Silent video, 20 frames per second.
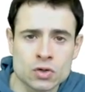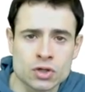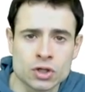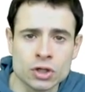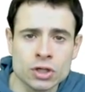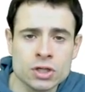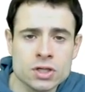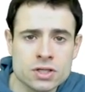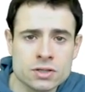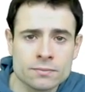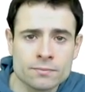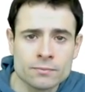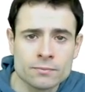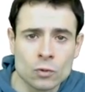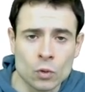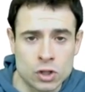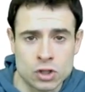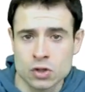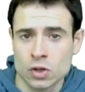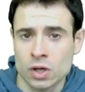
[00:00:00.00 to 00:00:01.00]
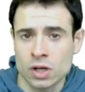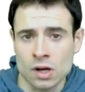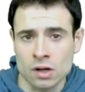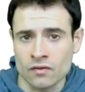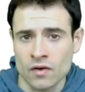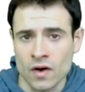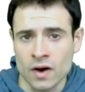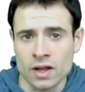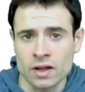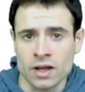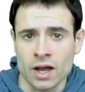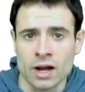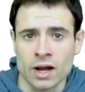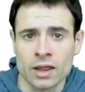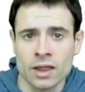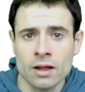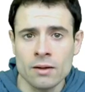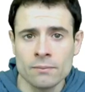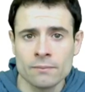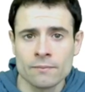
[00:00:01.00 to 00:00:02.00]
goods, which you cannot find in
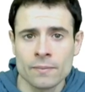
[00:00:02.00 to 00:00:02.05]
Canada.